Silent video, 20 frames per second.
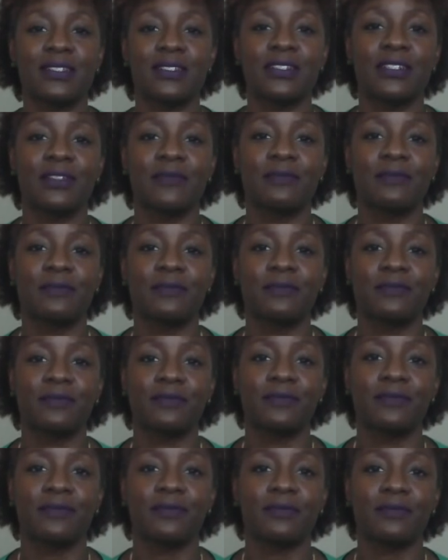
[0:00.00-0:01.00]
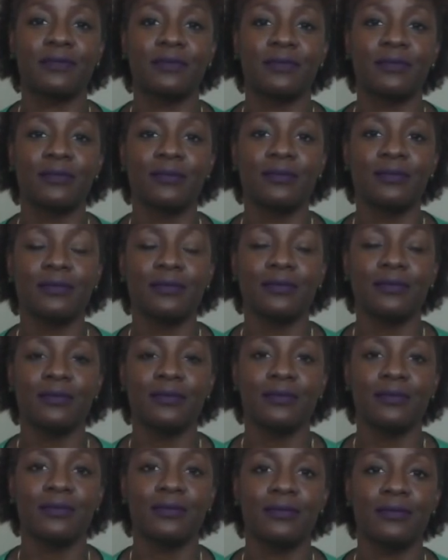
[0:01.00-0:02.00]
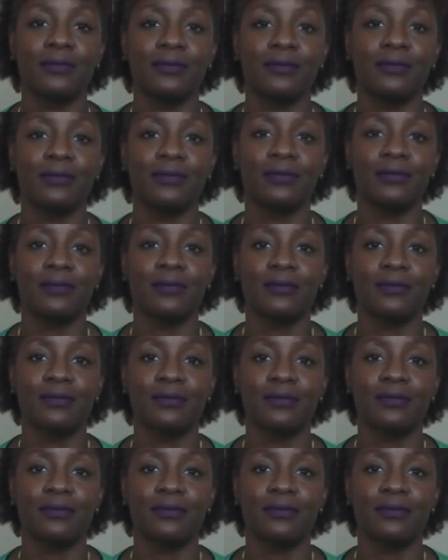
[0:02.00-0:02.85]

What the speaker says: (no one is talking)